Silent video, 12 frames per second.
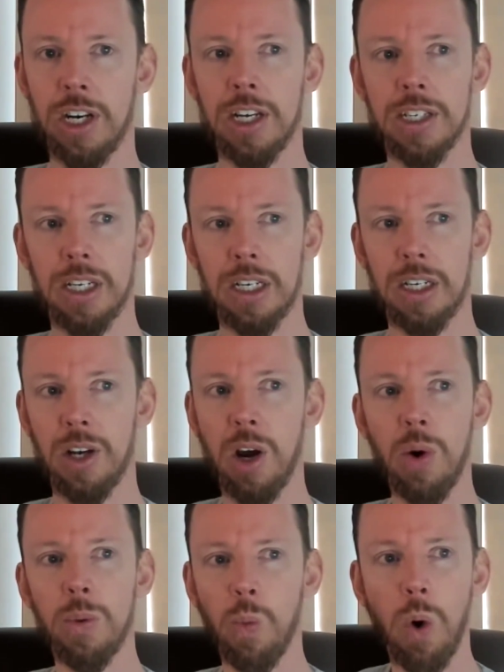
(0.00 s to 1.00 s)
And it's like,
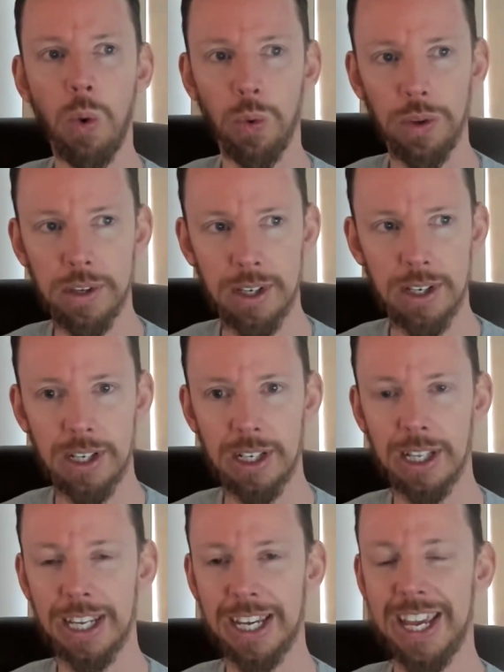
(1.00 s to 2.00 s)
no, it won't.
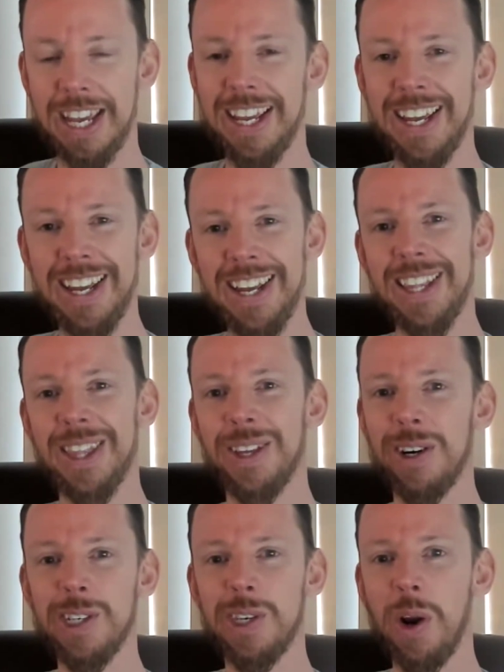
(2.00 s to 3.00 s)
Like,
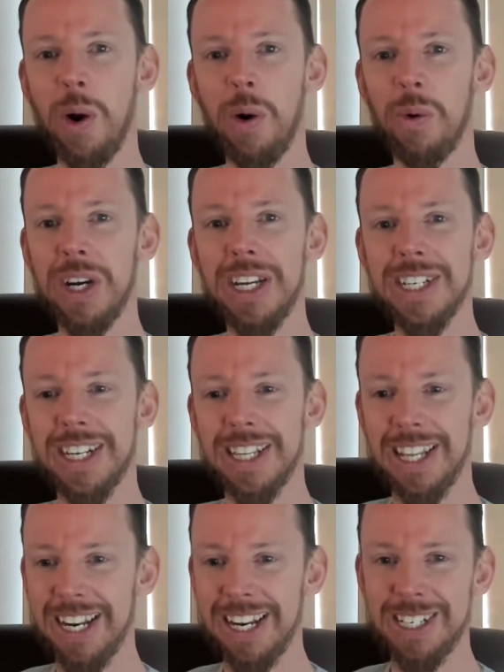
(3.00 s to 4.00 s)
there's no reason
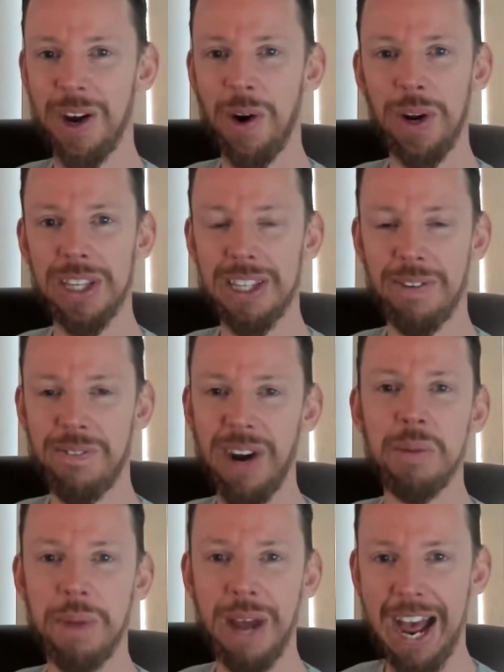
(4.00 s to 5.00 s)
that it's going to
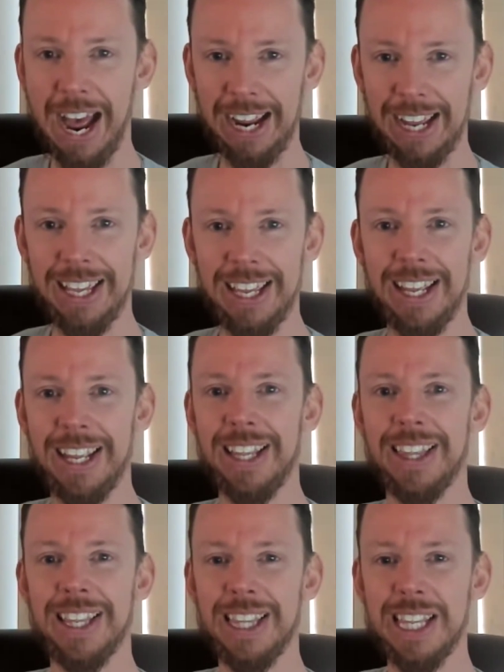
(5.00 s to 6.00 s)
fight back.
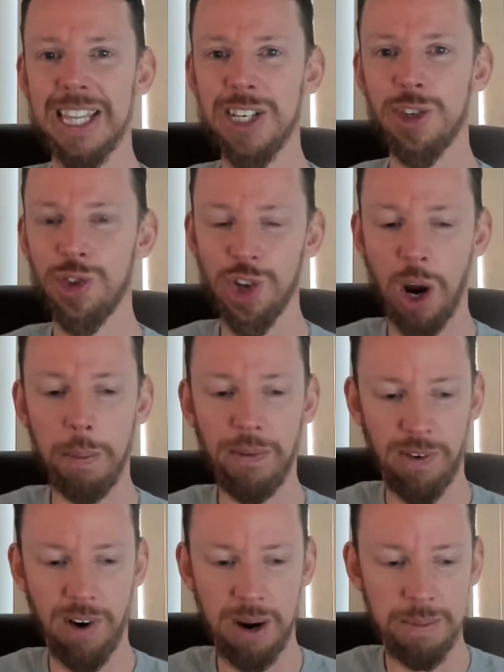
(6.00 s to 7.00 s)
This jump
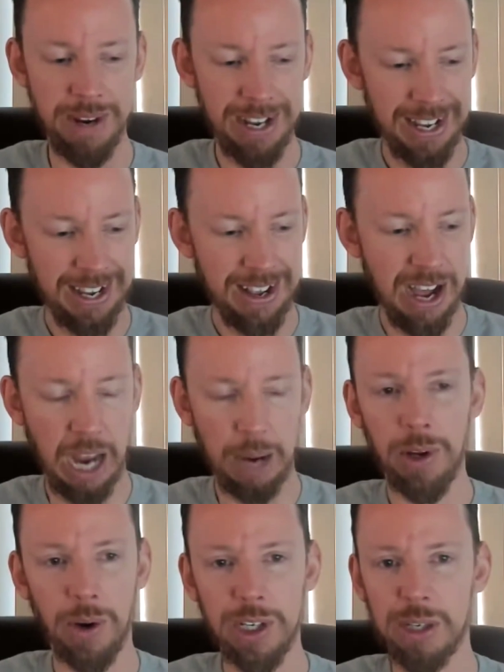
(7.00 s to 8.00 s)
from I'm
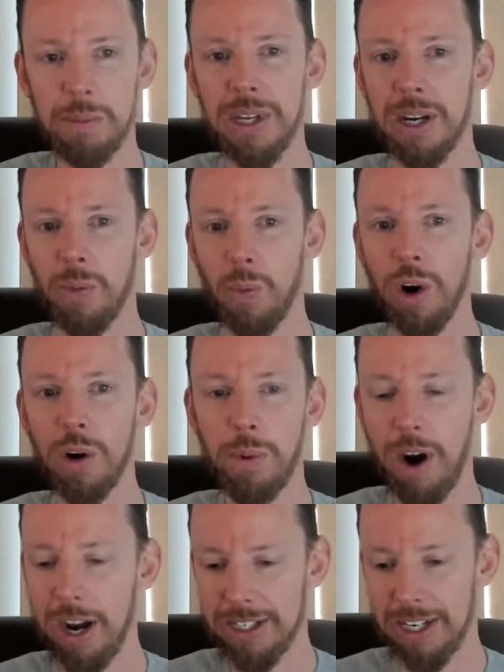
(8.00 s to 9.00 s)
going to be a word
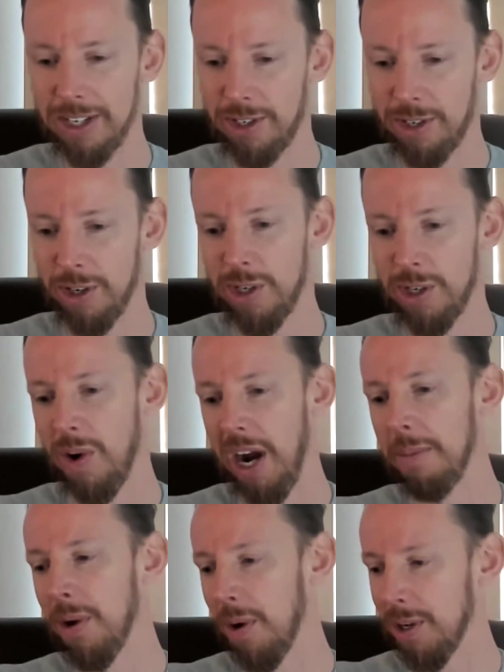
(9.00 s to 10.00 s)
processor to
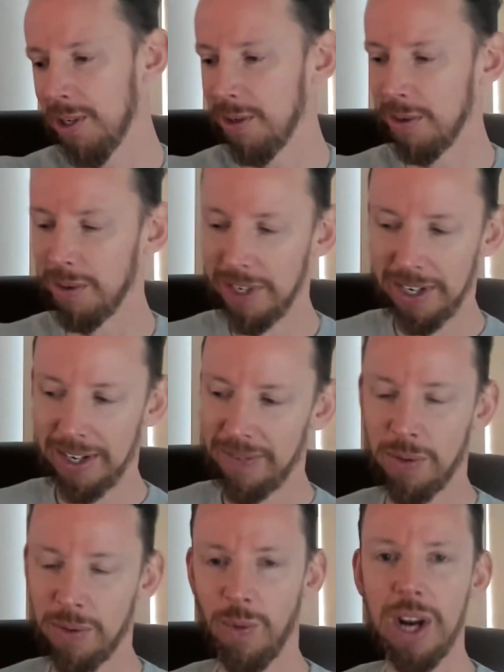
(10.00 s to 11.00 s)
I'm going to
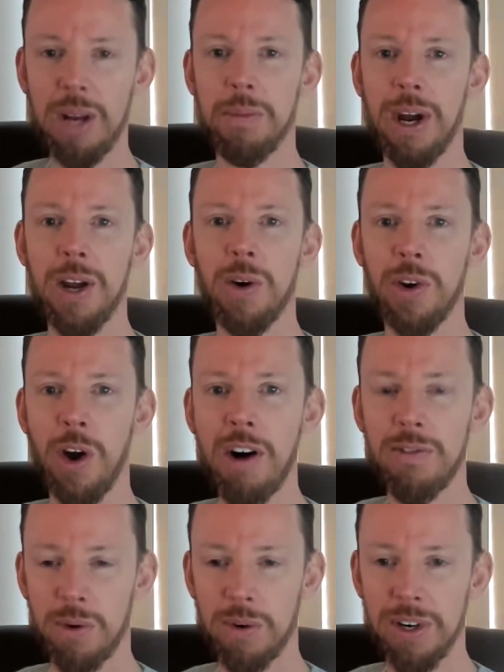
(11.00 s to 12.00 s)
write my own
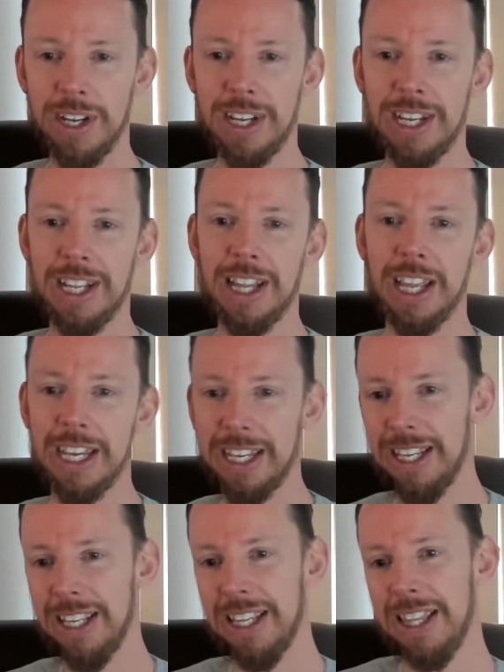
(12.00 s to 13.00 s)
novel,
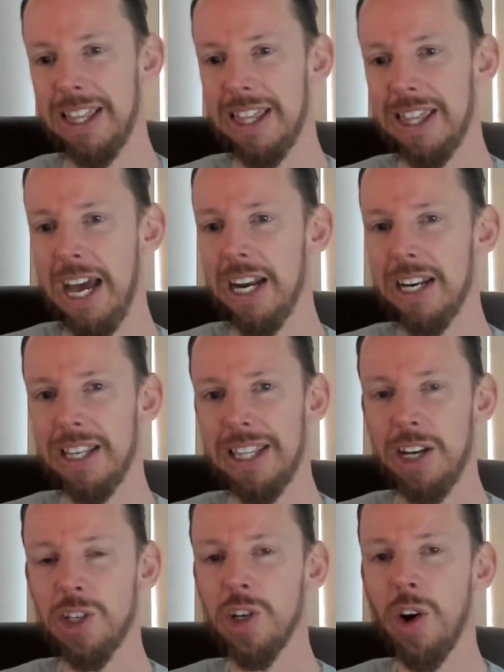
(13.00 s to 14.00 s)
like that
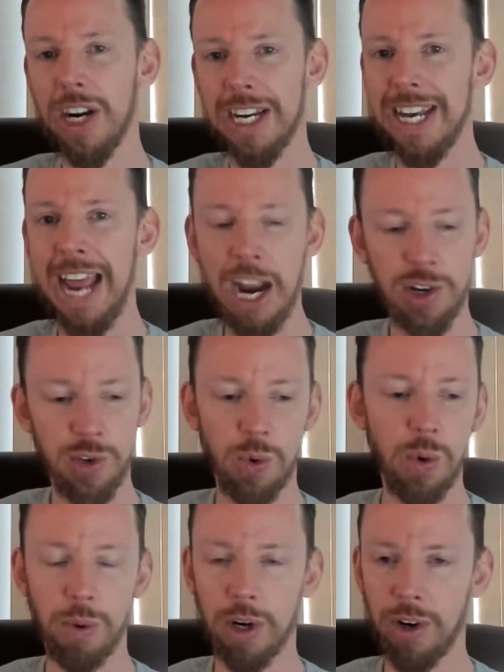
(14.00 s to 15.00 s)
is not a
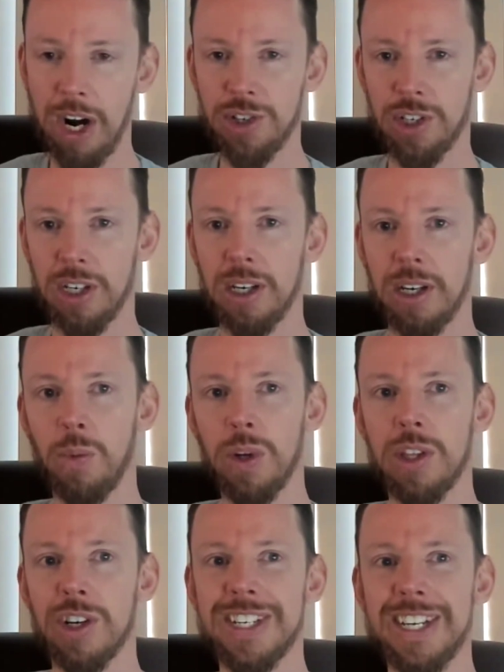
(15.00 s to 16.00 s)
natural progression.
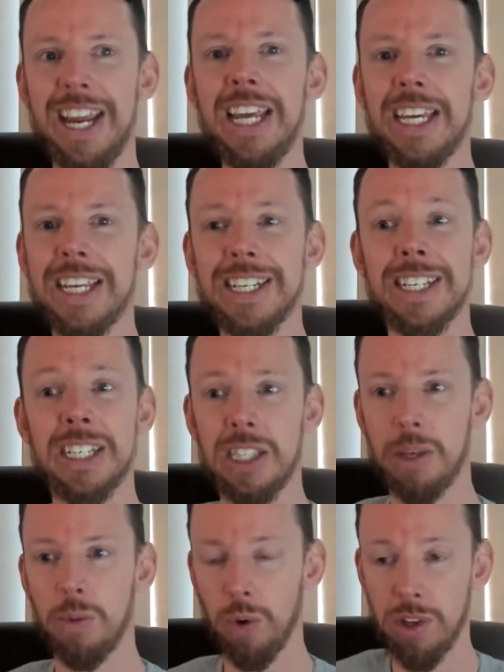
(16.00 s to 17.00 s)
What
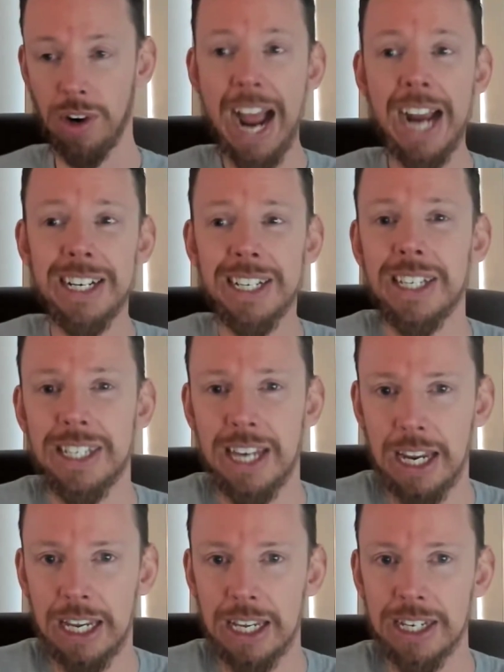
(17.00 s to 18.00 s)
they're actually
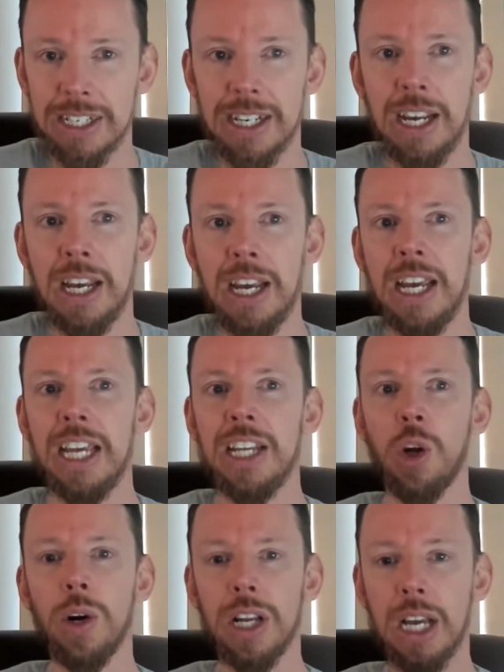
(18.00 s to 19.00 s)
saying is it's
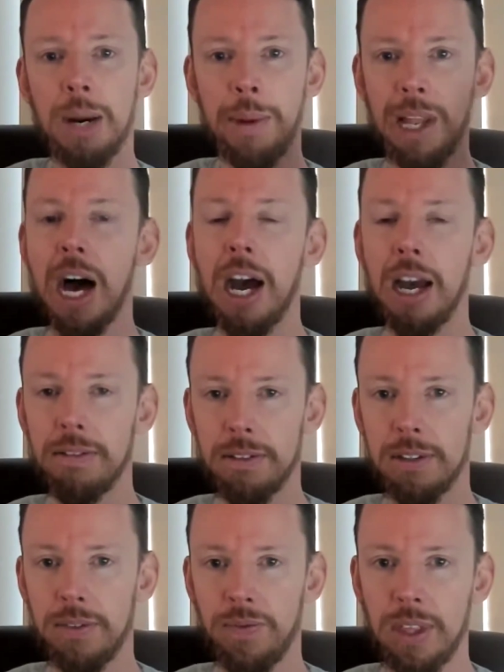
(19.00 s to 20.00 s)
going to come alive.
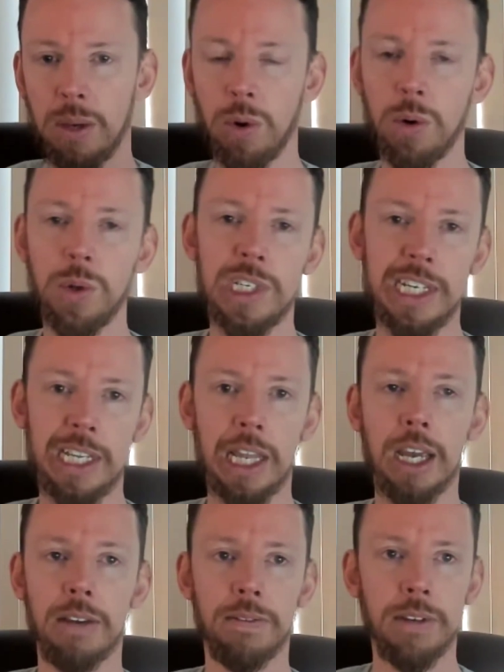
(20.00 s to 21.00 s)
What do we see in
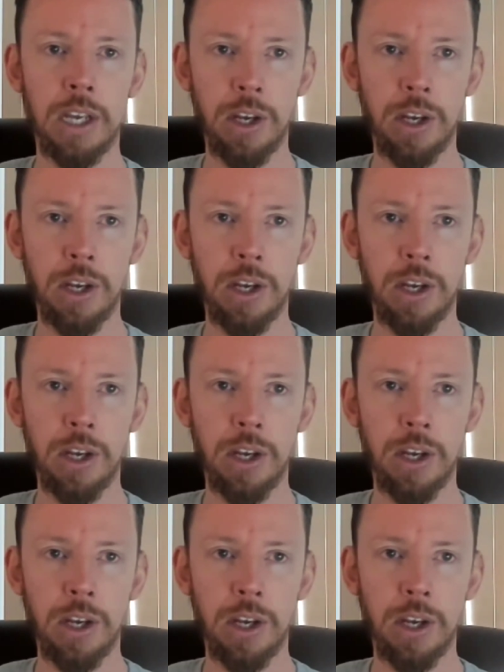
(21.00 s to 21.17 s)
life?